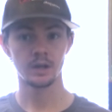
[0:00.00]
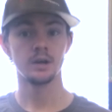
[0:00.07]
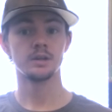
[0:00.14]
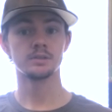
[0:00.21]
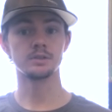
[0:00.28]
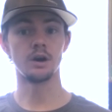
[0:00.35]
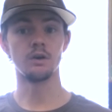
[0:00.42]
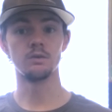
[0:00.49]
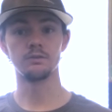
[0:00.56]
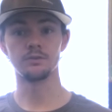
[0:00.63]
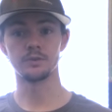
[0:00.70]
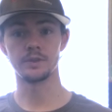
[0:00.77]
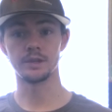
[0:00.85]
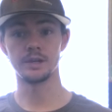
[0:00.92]
So,
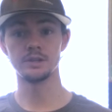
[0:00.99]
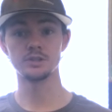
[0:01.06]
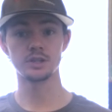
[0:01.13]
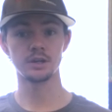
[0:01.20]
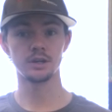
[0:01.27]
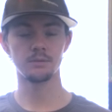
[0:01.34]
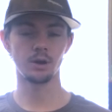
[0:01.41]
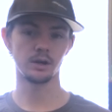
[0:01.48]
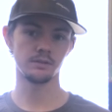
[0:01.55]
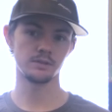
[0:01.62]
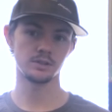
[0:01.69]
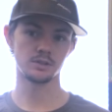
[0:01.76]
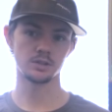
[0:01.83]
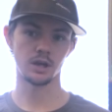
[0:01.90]
for the engineering part of
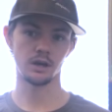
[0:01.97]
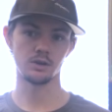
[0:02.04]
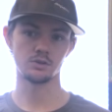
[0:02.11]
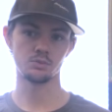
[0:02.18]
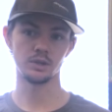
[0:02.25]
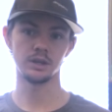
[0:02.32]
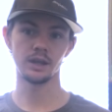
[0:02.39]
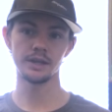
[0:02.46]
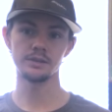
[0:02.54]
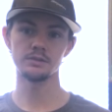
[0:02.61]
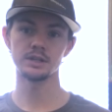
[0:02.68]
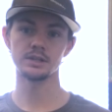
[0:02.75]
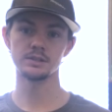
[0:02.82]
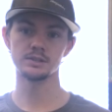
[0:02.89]
this challenge, we'd like you
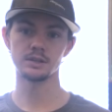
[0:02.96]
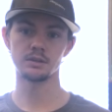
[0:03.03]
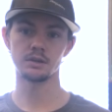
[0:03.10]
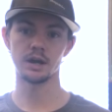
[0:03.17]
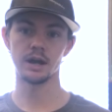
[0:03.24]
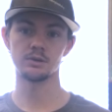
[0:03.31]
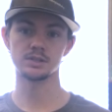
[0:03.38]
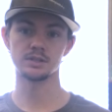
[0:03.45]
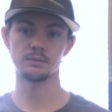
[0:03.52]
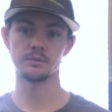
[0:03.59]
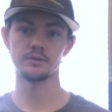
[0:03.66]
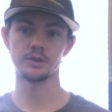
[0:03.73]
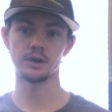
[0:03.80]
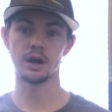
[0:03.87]
to consider how some
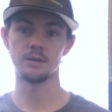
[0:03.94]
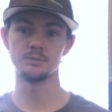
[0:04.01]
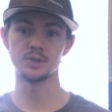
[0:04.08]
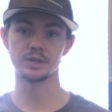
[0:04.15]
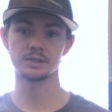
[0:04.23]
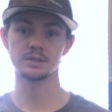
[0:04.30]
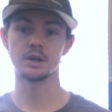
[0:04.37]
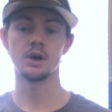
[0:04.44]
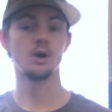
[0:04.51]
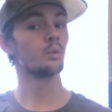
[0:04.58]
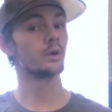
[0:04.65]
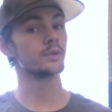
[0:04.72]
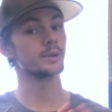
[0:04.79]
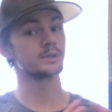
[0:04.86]
of your objects,
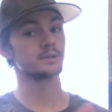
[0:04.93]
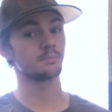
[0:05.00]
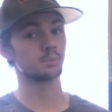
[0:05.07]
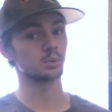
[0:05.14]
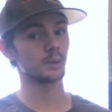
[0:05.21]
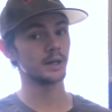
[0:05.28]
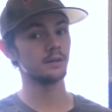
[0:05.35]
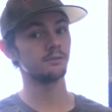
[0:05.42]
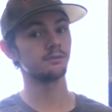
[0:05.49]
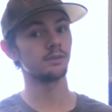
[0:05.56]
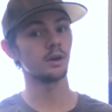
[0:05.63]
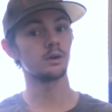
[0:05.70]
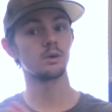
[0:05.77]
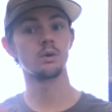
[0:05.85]
whether it's a parade
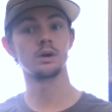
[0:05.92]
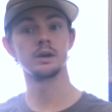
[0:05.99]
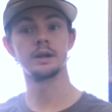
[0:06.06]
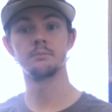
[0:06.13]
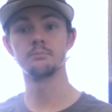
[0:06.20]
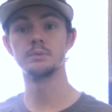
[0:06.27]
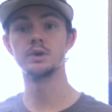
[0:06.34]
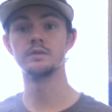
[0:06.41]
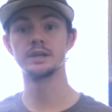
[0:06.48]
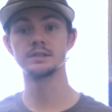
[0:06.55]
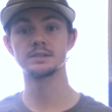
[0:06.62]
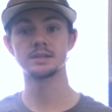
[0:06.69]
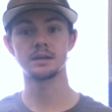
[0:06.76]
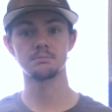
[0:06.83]
float or a moving
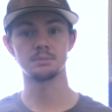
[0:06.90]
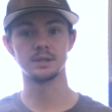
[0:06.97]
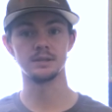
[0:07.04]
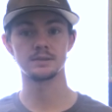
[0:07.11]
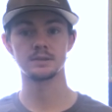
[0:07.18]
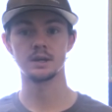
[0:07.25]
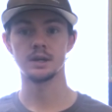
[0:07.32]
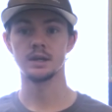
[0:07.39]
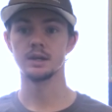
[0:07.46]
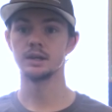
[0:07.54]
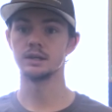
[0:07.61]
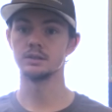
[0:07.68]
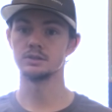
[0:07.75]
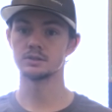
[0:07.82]
set piece
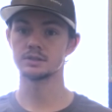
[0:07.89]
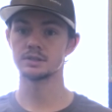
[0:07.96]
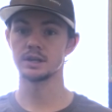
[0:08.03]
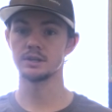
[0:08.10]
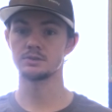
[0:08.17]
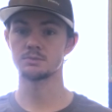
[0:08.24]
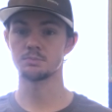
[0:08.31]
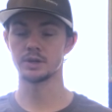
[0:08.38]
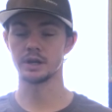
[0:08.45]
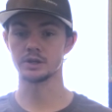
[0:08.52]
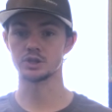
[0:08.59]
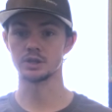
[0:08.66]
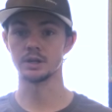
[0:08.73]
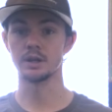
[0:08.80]
in your stage
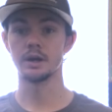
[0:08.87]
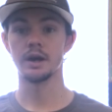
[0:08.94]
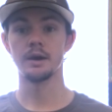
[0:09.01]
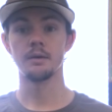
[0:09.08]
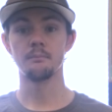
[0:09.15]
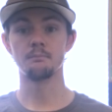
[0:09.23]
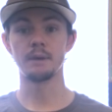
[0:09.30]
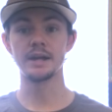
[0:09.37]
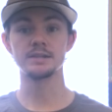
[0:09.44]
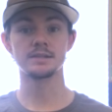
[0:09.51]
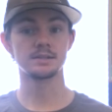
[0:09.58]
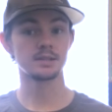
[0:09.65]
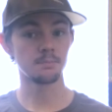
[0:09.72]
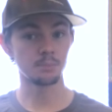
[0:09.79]
production, might
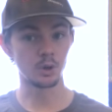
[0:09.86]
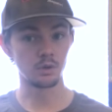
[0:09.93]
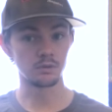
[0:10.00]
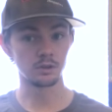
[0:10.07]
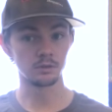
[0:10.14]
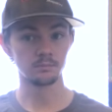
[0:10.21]
tip over.